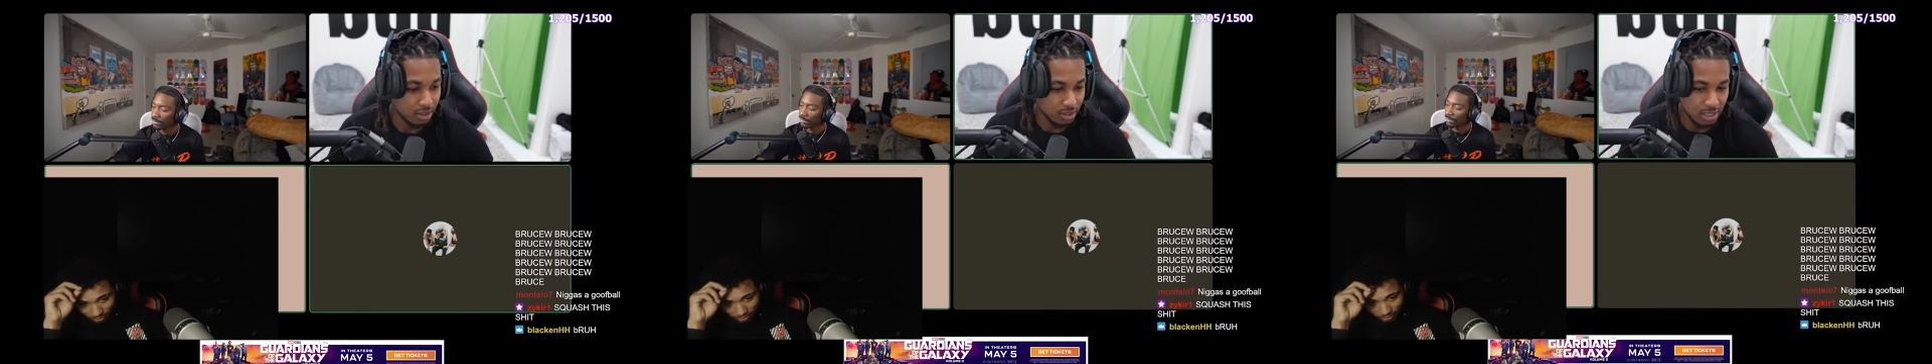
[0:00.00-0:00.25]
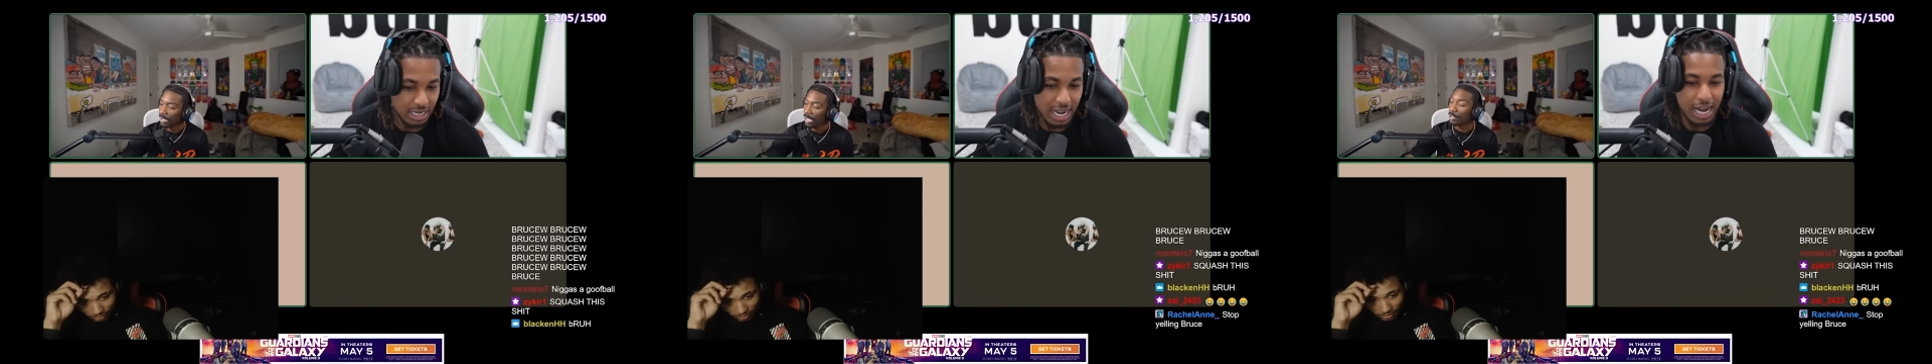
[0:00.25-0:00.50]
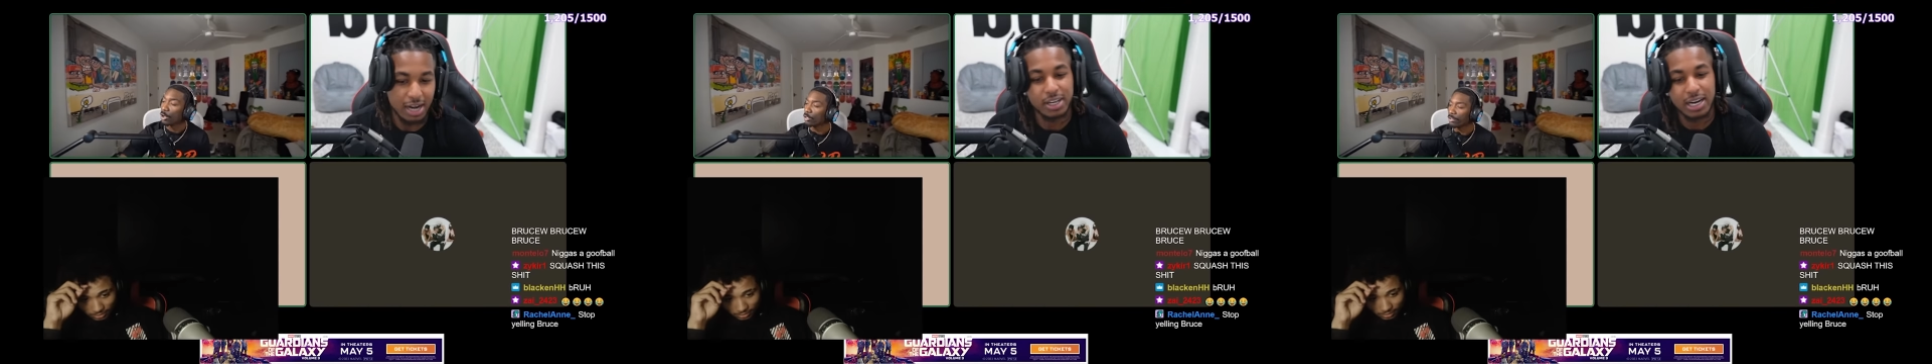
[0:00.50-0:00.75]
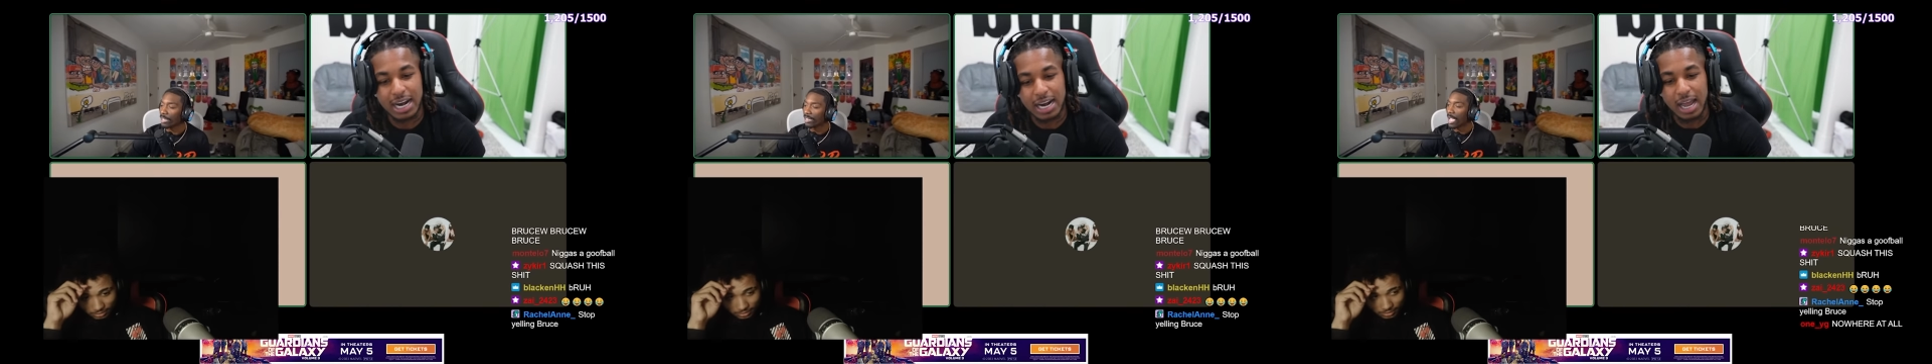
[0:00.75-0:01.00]
Did I
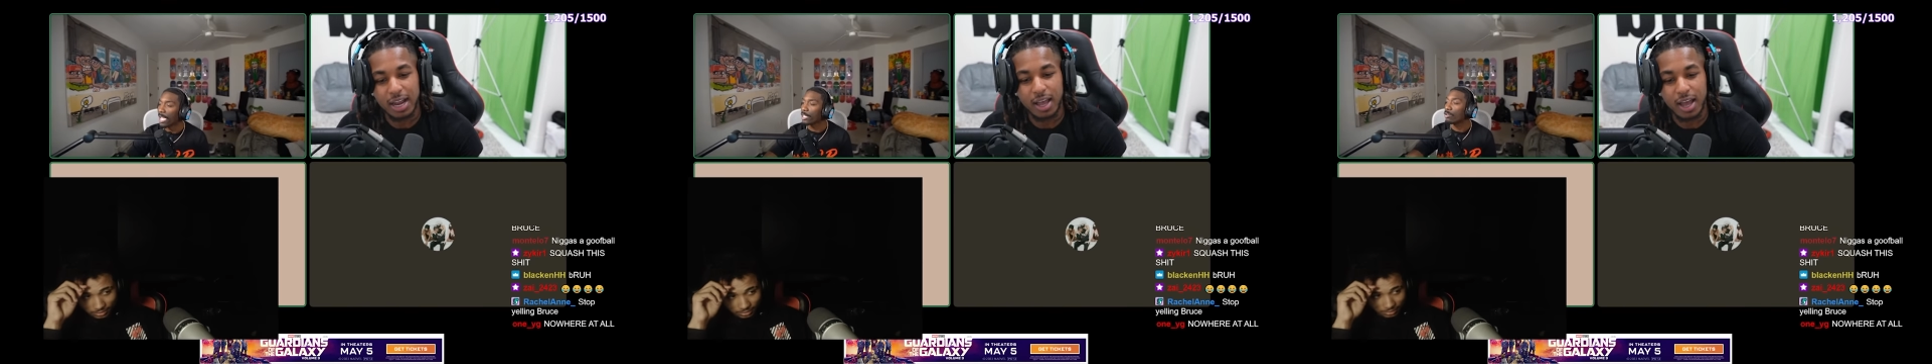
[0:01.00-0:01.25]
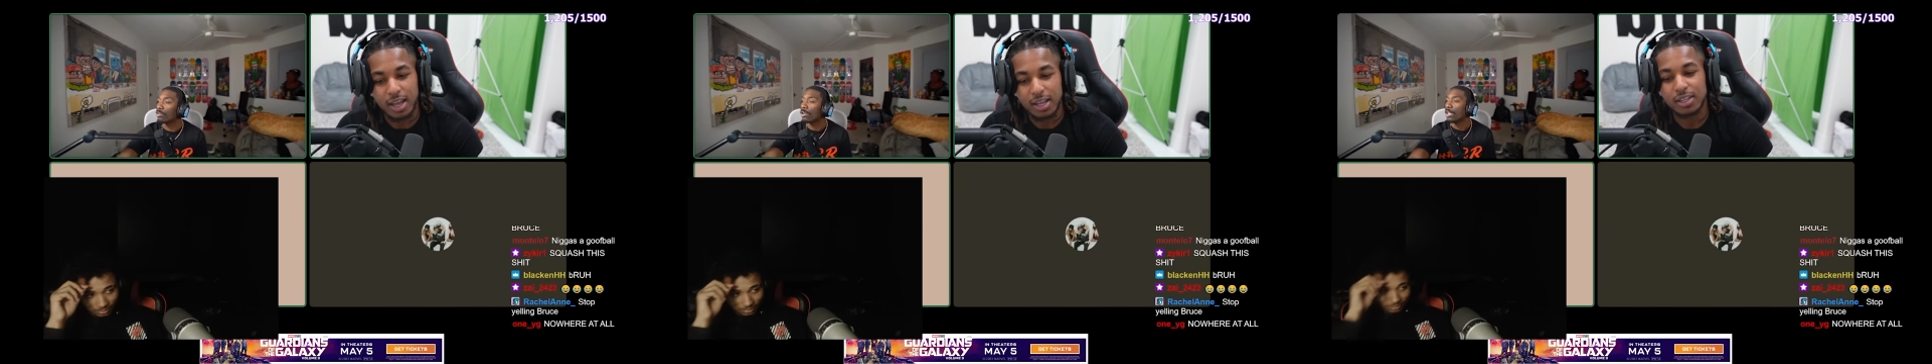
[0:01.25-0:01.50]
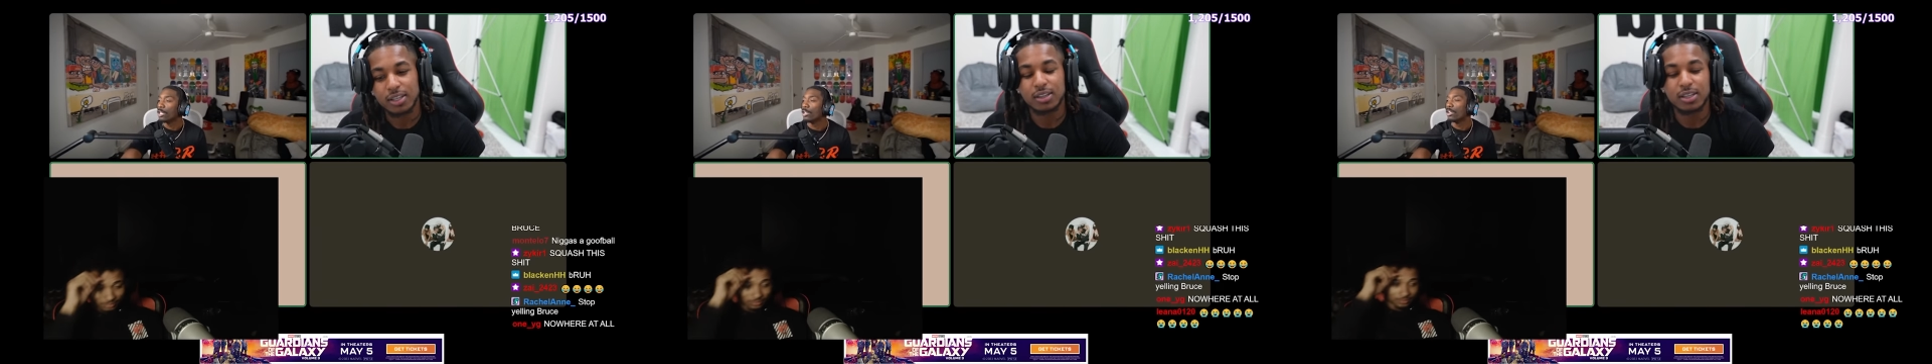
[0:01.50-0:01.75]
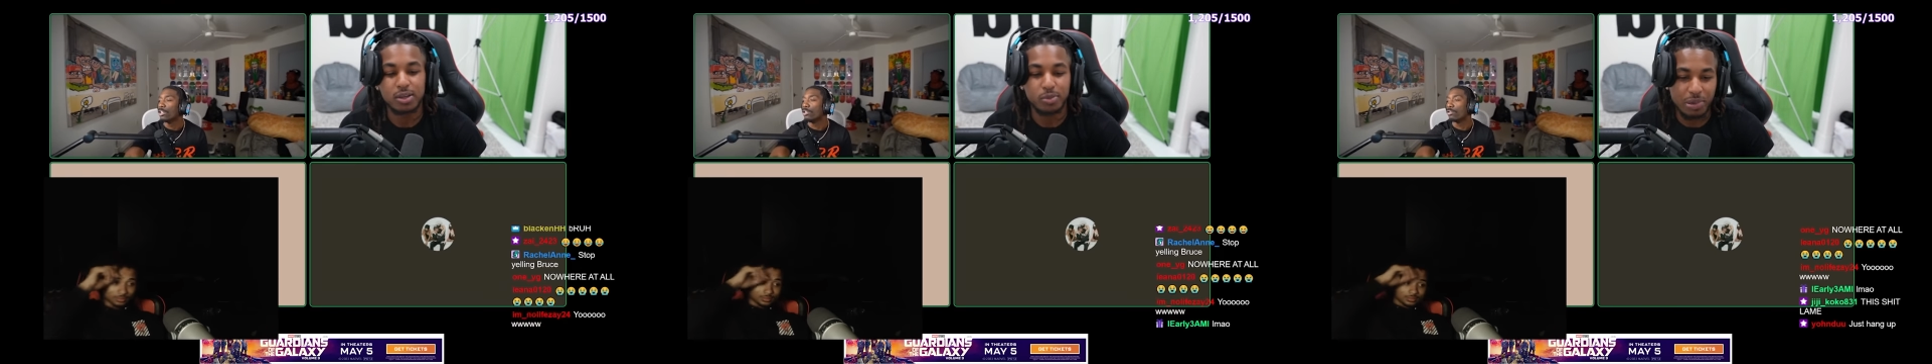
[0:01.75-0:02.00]
not, Kai?
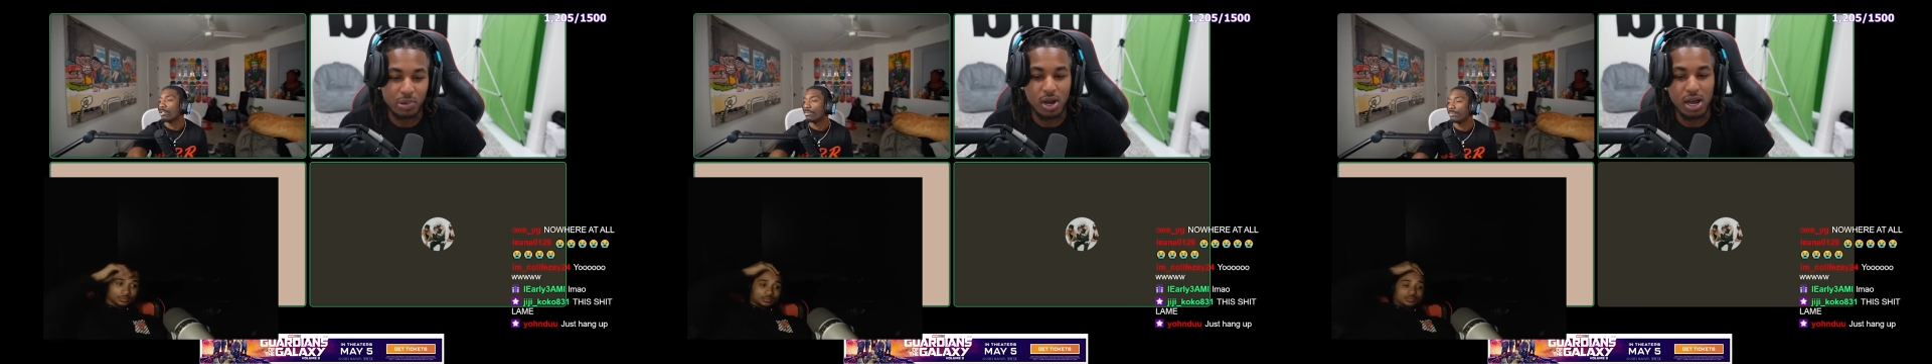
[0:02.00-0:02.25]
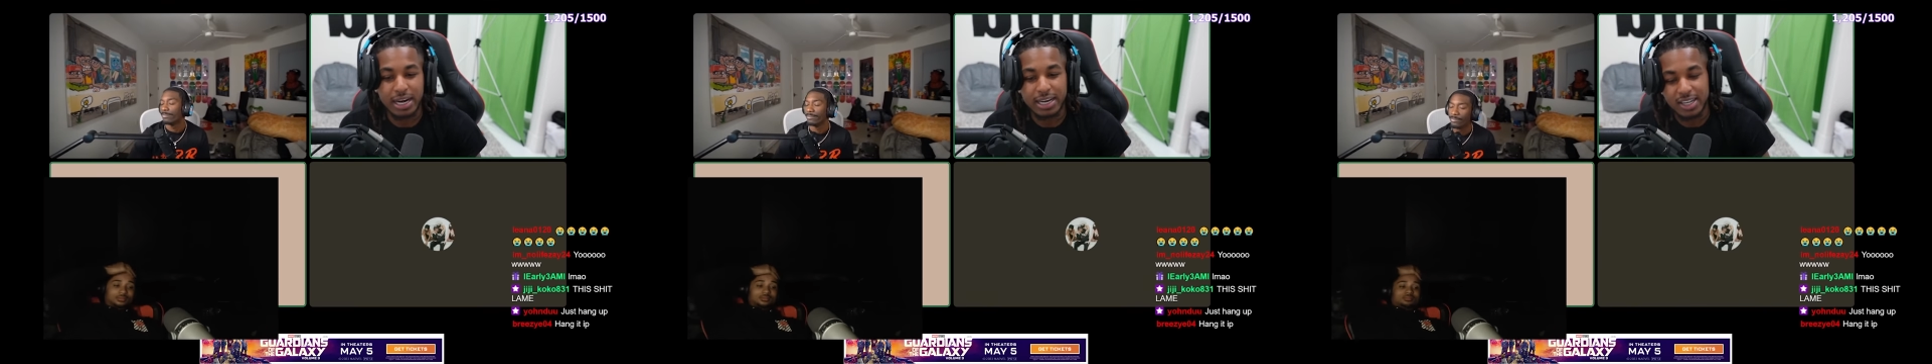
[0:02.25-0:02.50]
Look, be 100.